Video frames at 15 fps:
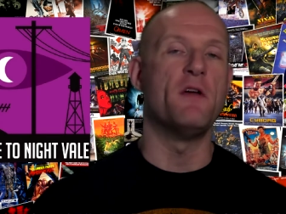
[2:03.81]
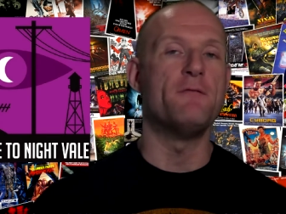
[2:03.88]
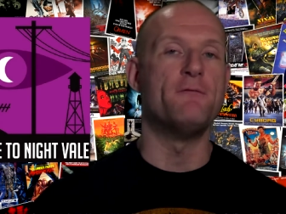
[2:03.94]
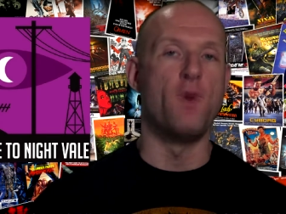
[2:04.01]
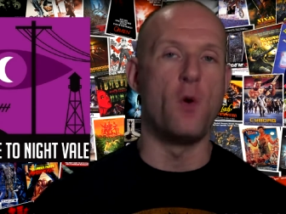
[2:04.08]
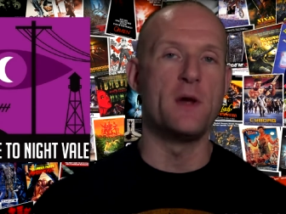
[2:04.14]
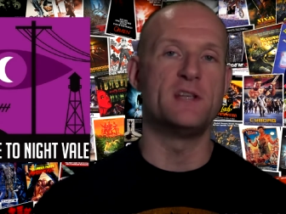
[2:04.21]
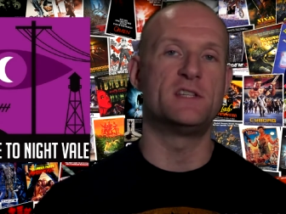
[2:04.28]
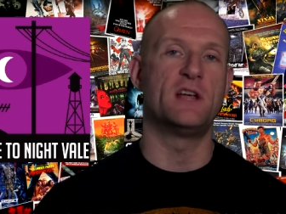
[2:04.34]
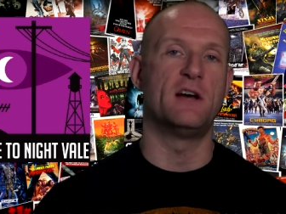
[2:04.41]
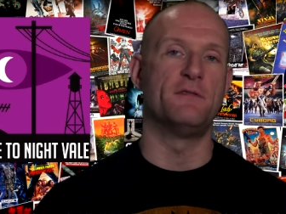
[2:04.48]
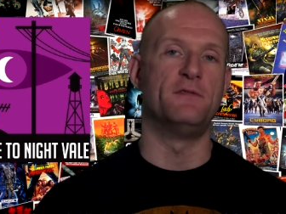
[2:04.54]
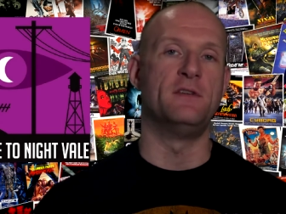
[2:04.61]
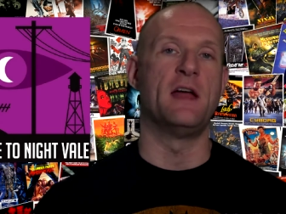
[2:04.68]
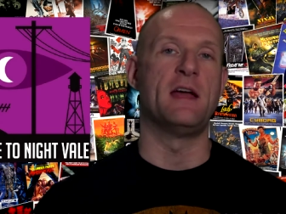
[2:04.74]
the voice
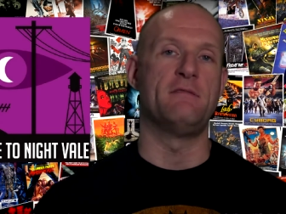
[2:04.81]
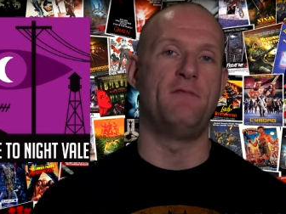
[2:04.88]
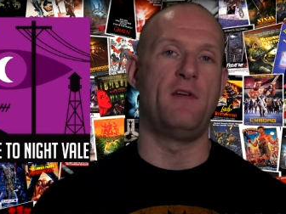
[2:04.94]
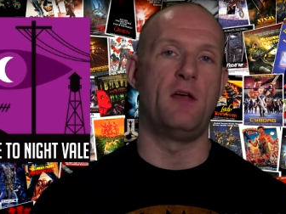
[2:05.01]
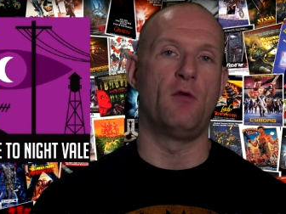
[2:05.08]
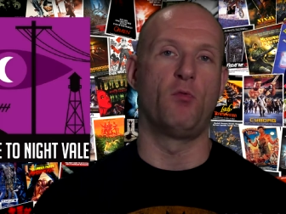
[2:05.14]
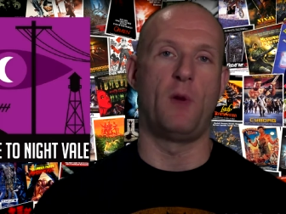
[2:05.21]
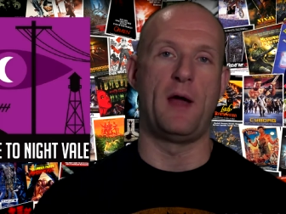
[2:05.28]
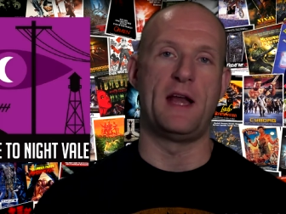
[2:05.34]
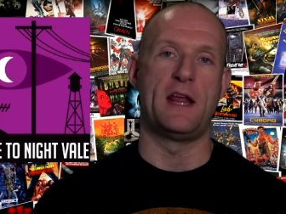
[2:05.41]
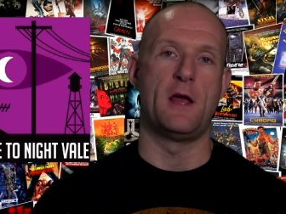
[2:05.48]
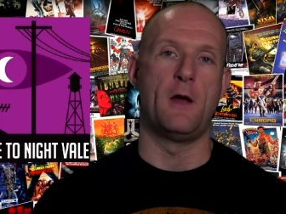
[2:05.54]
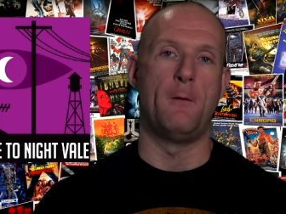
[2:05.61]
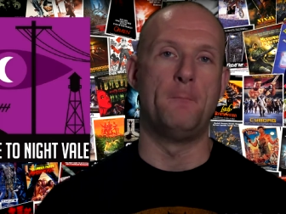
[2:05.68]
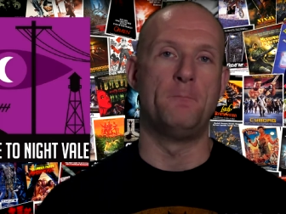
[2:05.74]
of Nightvale
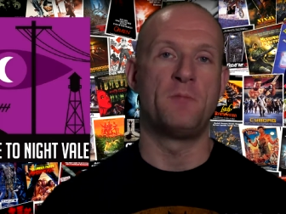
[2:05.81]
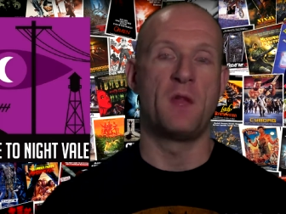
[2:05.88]
Radio.